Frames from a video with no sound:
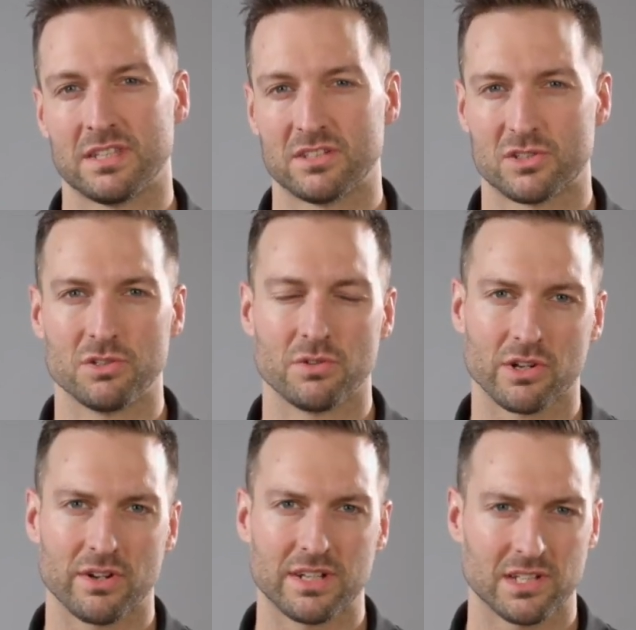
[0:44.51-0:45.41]
These two
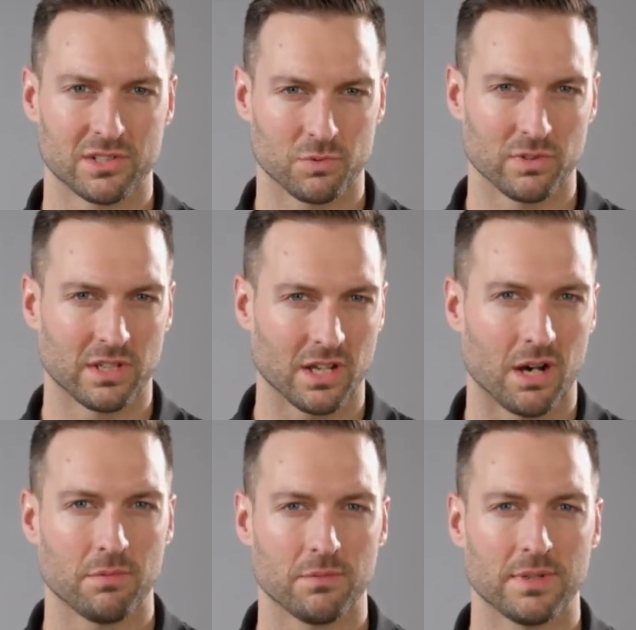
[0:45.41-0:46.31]
ingredients really
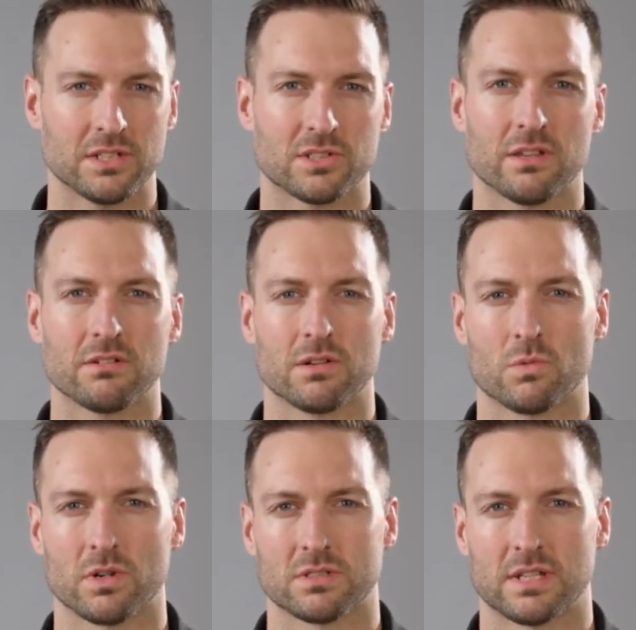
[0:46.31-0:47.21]
complement each other and
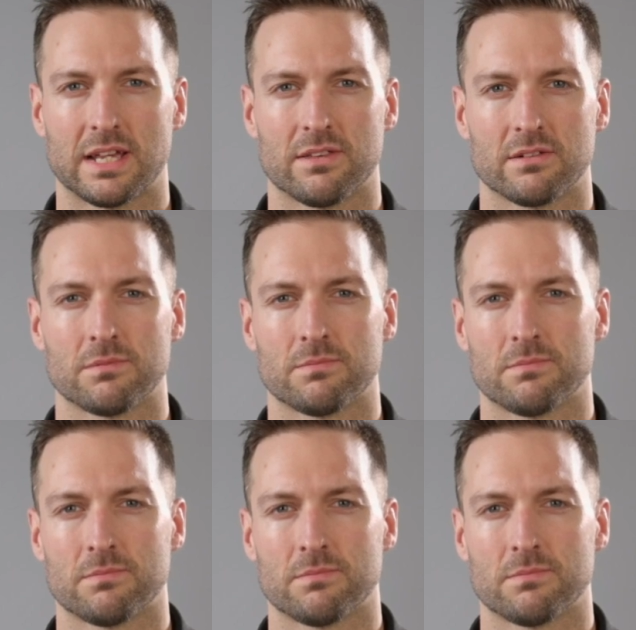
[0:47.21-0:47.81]
work together.